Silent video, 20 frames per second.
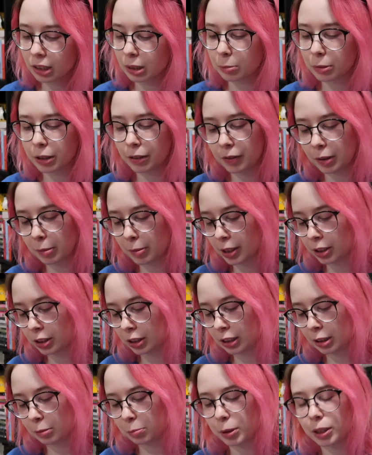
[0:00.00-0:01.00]
gonna briefly
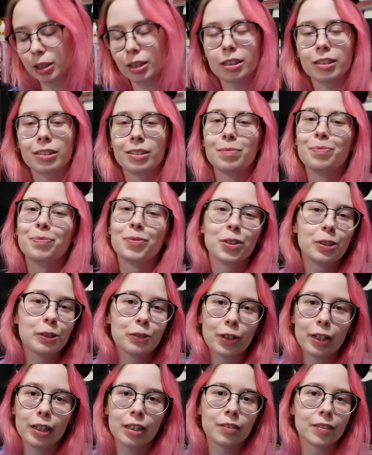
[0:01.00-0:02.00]
mention it because
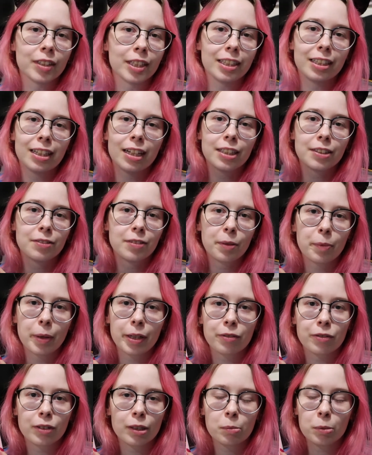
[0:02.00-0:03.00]
you've heard of it, and that is
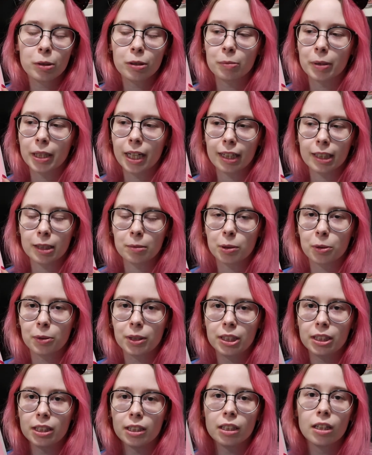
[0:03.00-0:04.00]
White, and Royal Blue by Casey
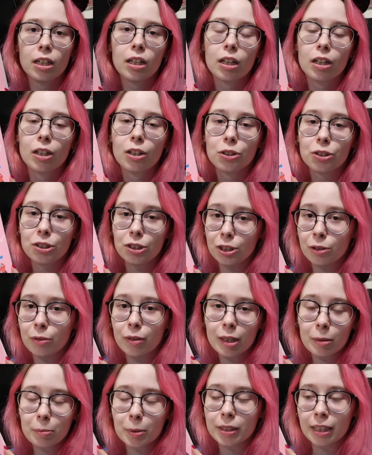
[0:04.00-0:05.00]
McQuiston. Do you
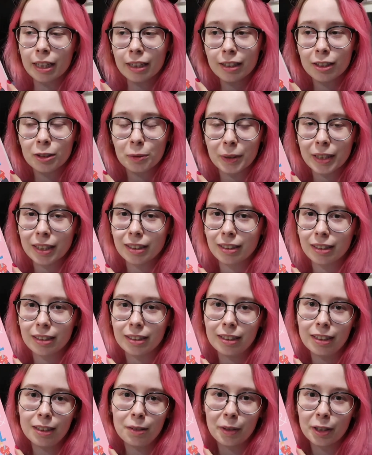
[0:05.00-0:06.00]
want to pretend that
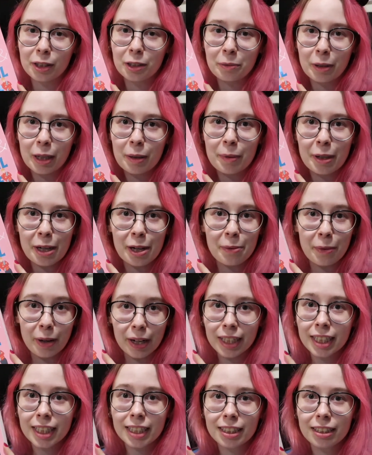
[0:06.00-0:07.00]
2016 went the way we all
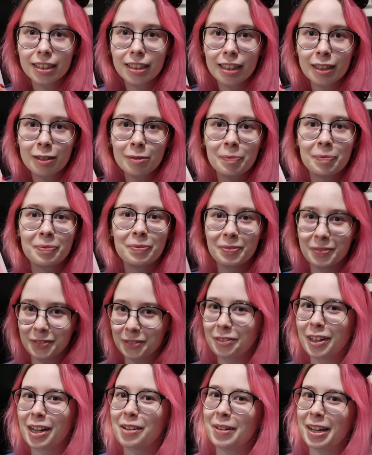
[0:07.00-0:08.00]
wanted it to go?
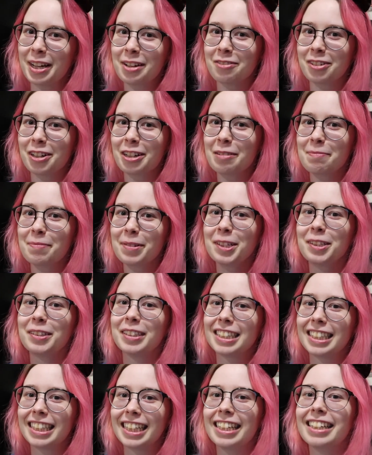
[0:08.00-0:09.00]
Red, White, and Royal Blue
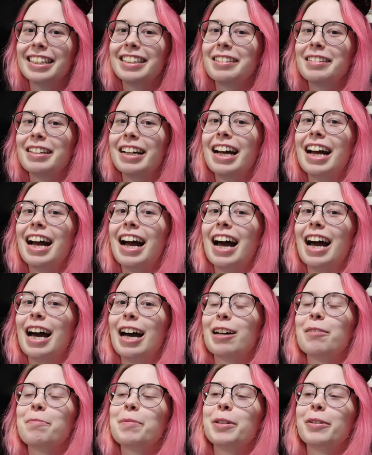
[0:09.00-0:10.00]
is here to
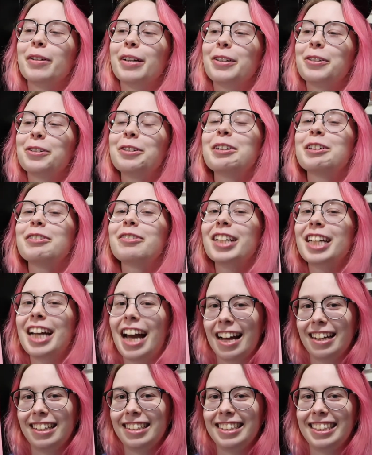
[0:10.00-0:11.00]
help you ignore
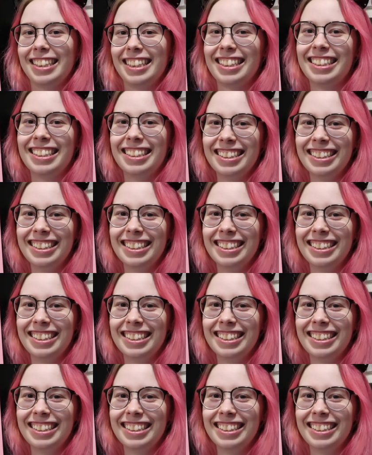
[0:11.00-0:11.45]
reality.